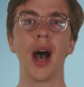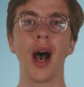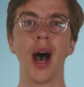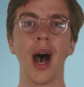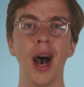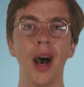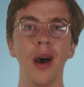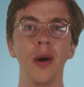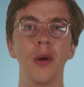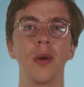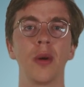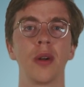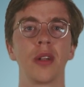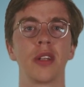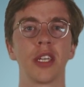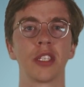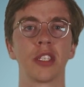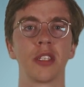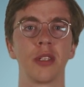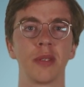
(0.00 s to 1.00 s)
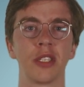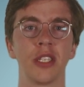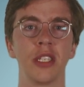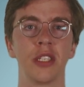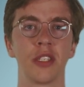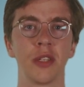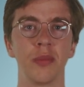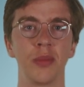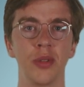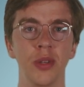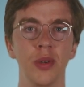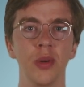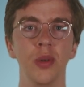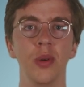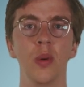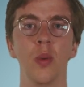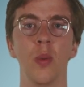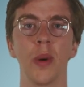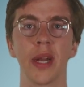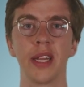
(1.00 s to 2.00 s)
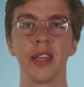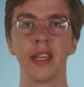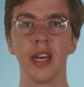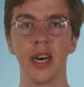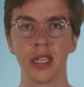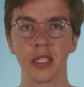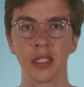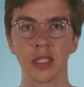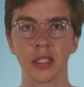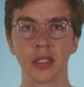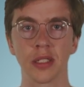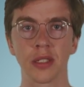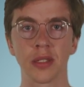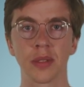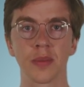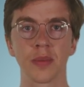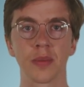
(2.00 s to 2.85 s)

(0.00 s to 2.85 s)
how does the system do what it does.